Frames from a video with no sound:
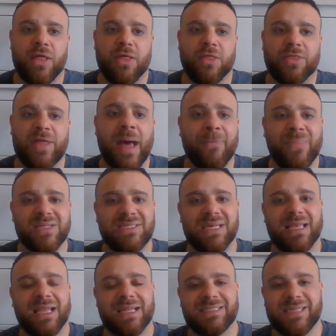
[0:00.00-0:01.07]
that
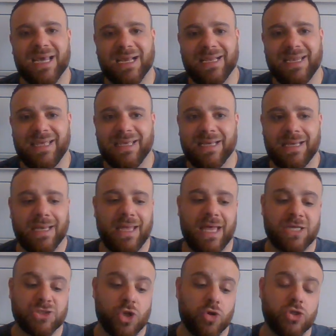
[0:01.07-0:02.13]
particular technique,
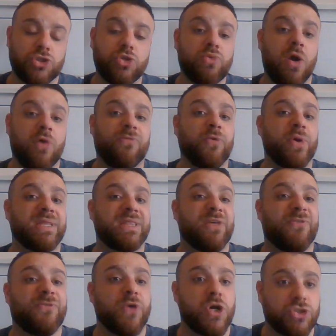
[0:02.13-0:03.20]
as long as you avoid the
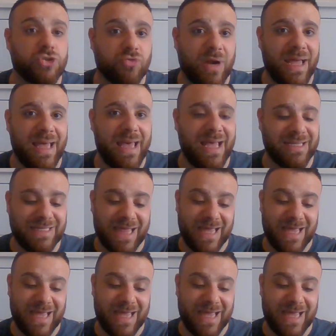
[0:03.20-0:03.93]
first right hand,